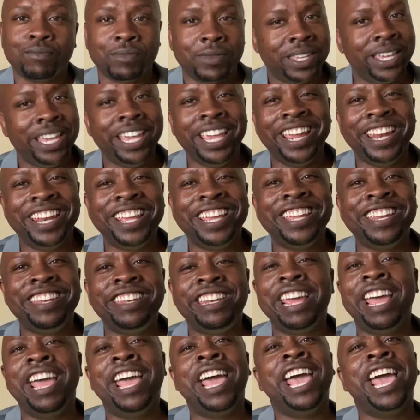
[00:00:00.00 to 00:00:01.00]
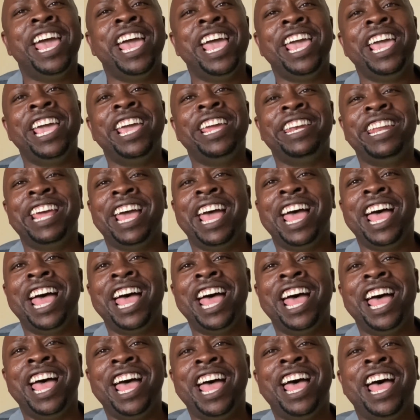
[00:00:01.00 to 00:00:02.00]
any day
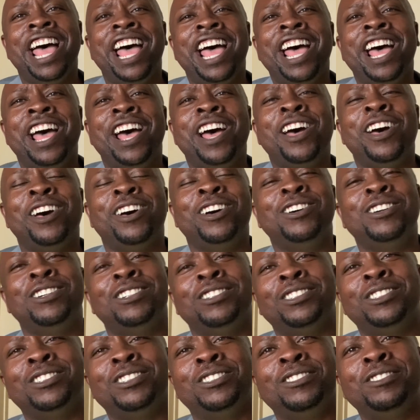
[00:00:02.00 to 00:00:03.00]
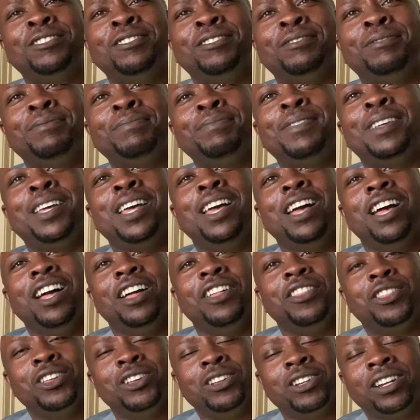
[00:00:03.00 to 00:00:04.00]
now,
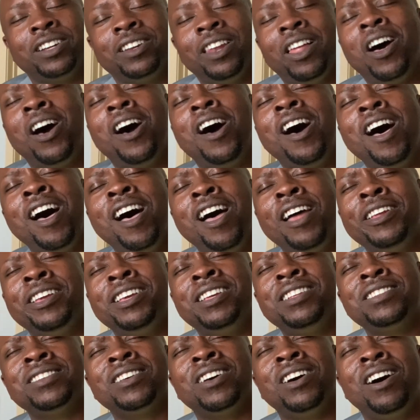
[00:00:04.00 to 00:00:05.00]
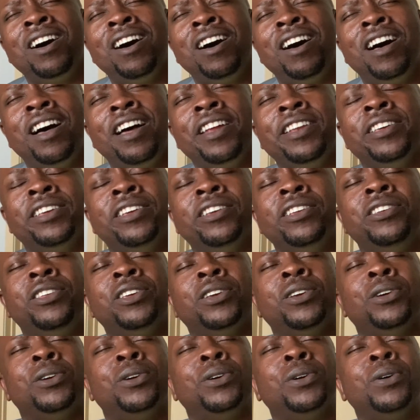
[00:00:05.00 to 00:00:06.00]
the Lord is gonna
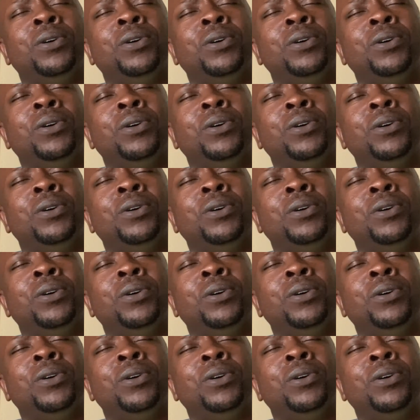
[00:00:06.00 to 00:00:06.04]
do